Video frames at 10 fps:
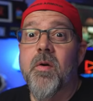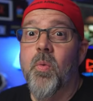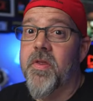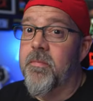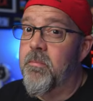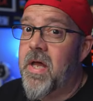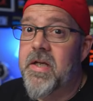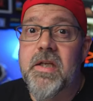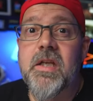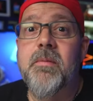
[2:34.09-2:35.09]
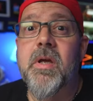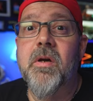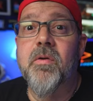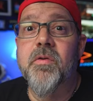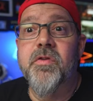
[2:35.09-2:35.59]
with many
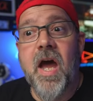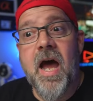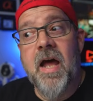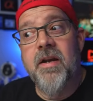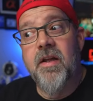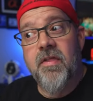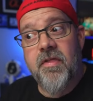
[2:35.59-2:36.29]
emails on